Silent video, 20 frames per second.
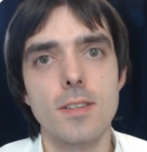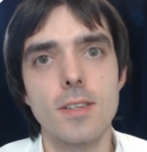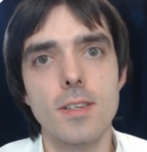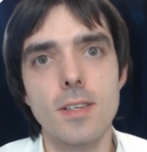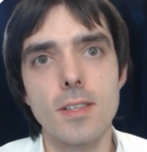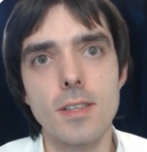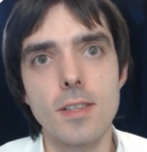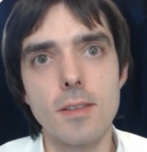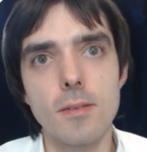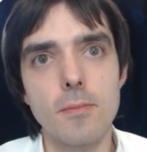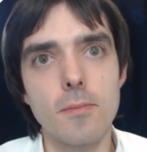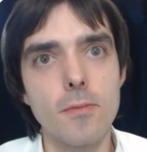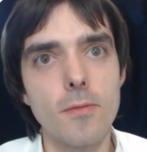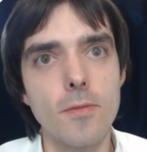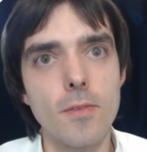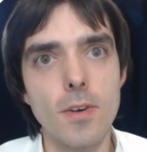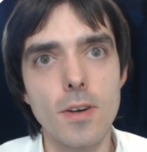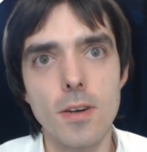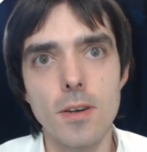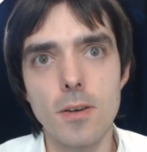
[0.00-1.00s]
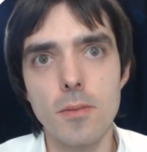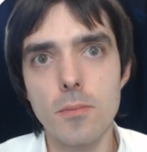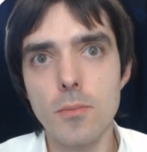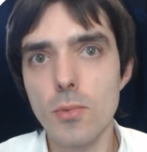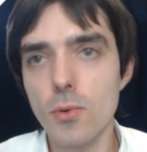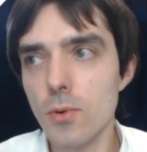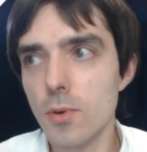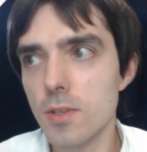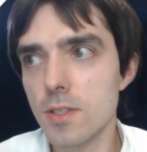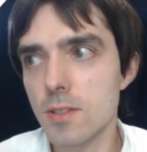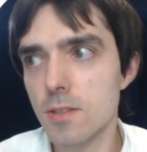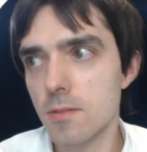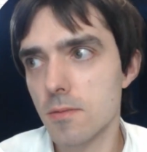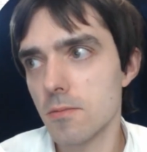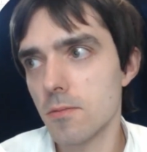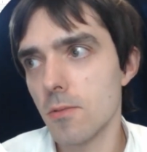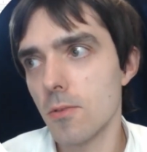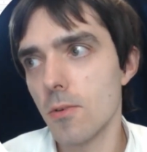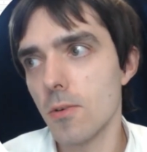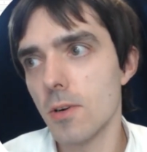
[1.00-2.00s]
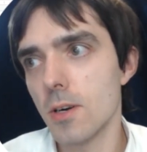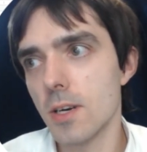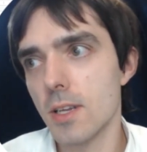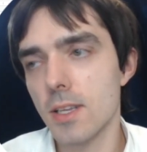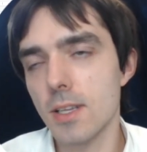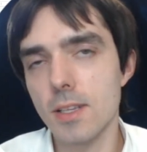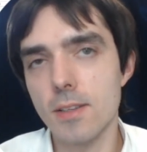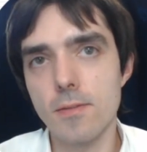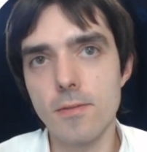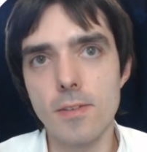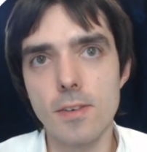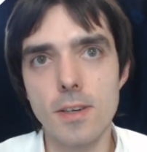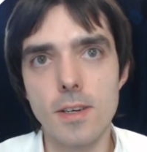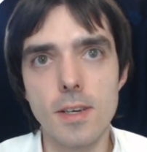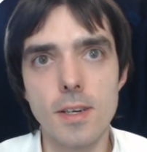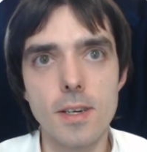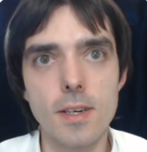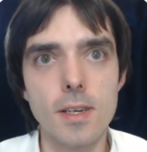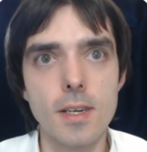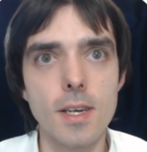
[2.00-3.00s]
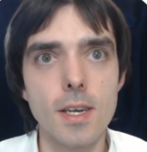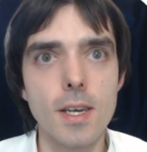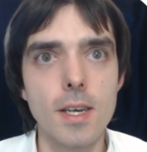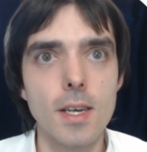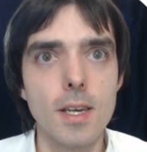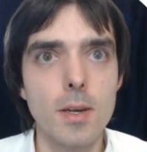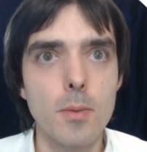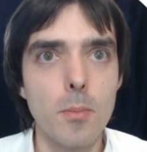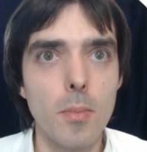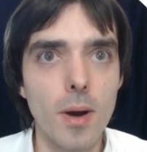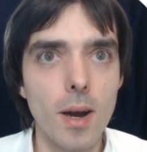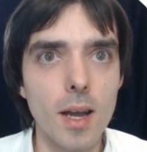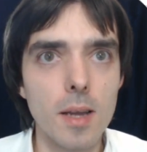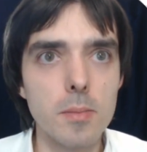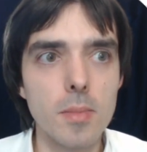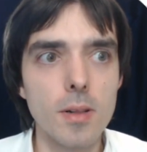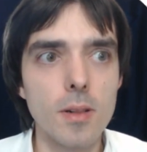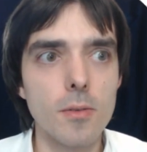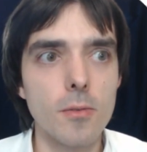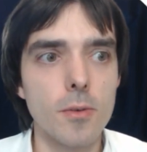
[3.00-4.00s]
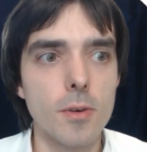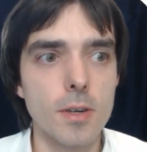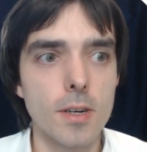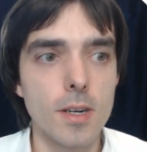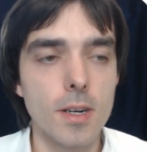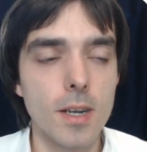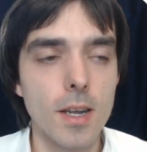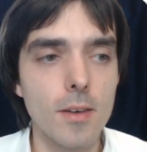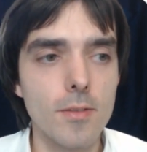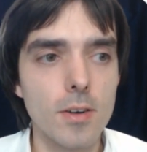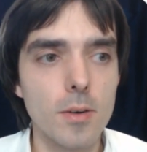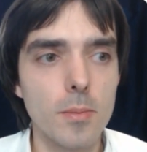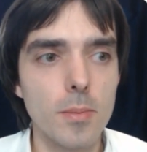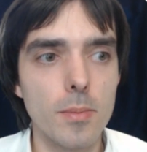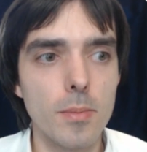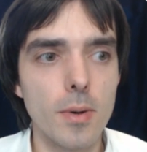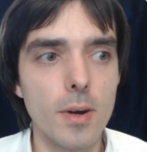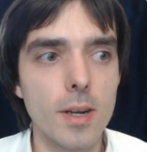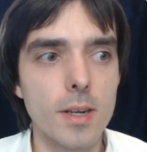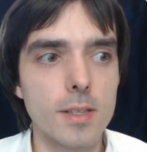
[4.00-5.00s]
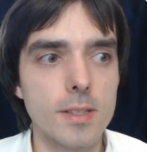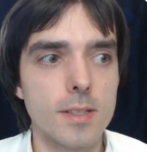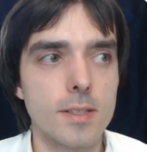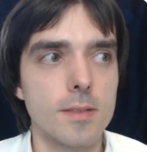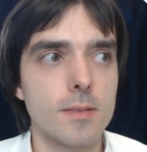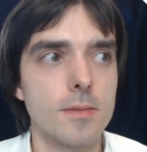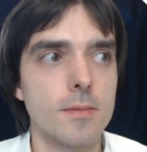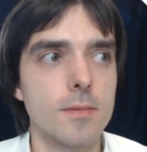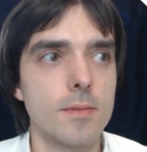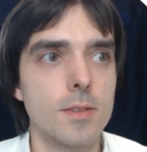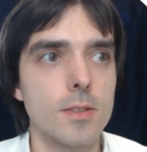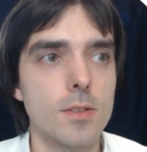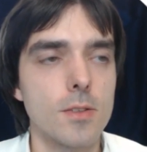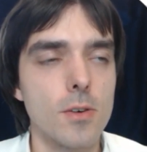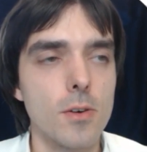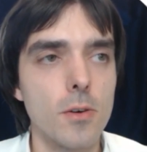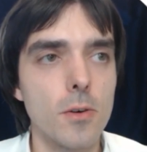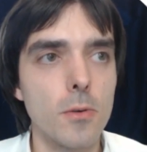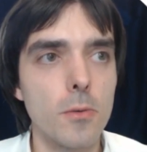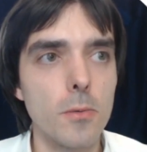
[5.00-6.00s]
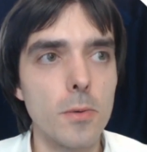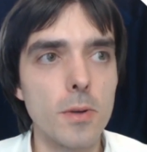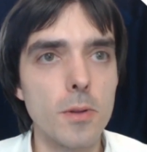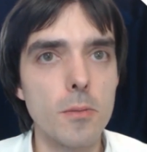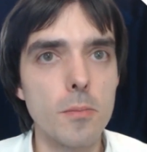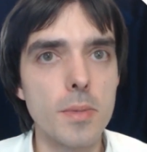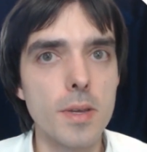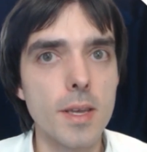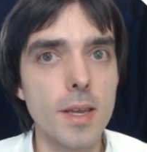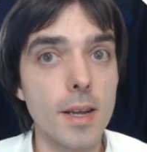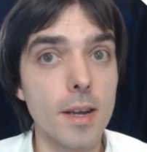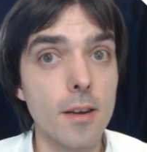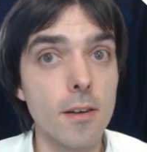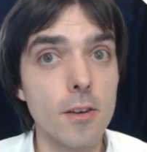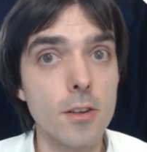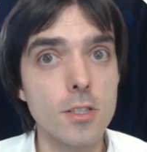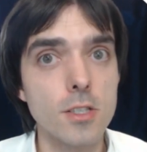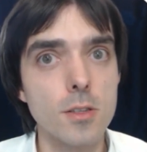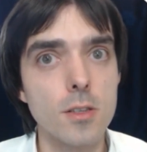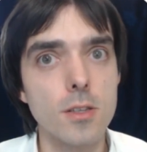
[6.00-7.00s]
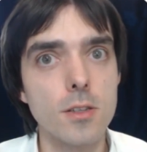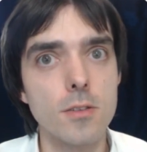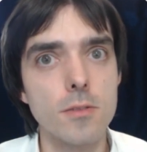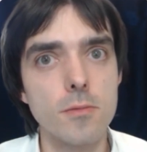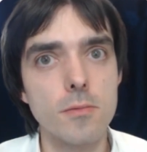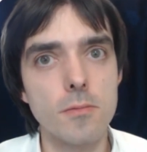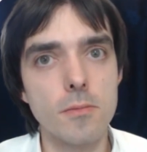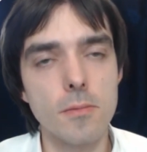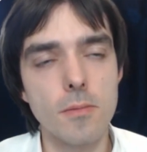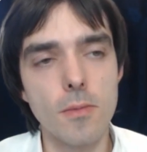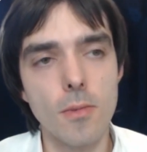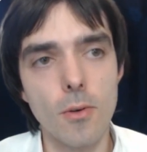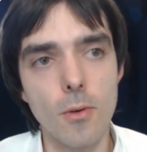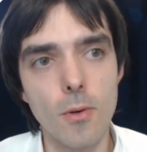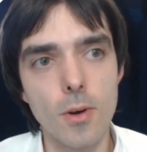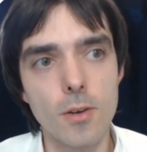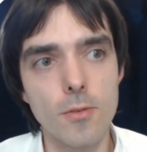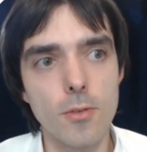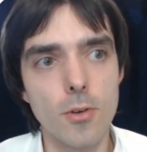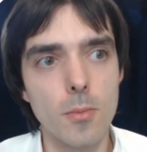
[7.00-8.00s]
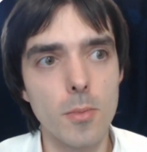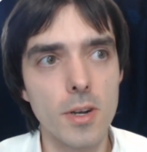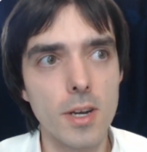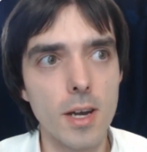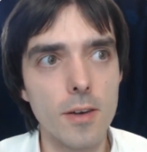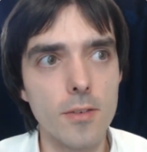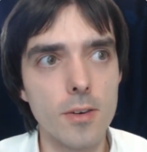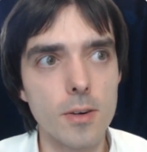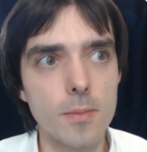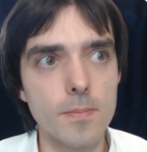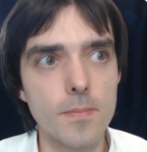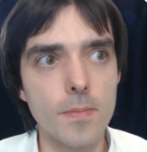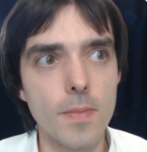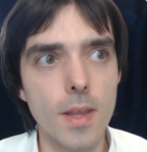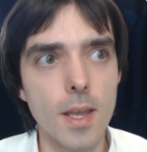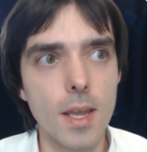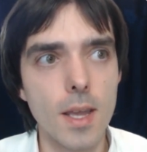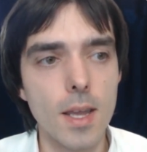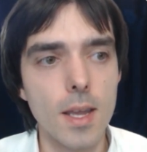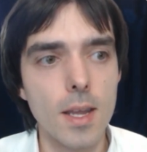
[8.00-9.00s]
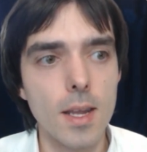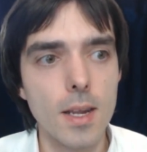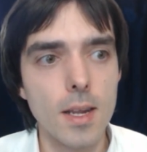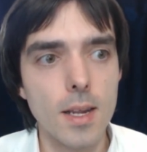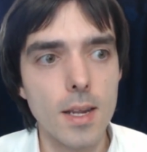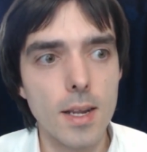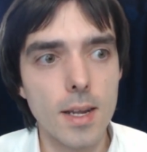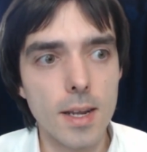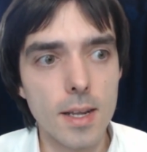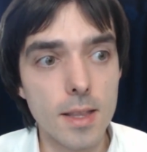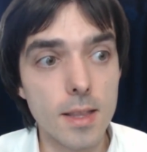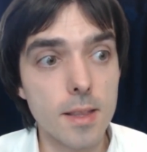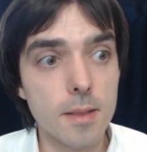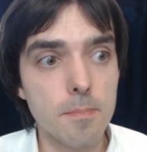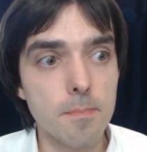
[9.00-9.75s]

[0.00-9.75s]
in the books, or in the Bible, or in other parts. So we'll be encouraging one from another. And